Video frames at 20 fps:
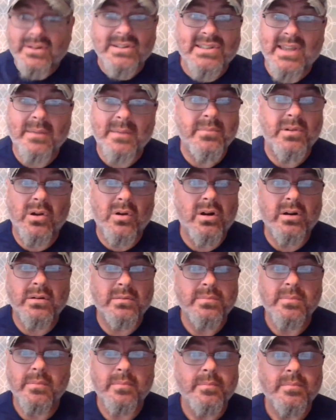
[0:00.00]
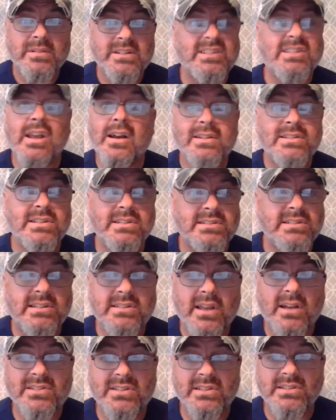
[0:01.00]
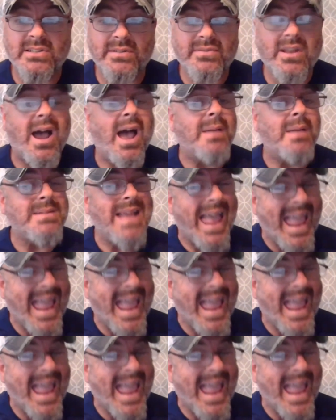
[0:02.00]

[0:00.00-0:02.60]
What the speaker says: seminar dozens and dozens of times.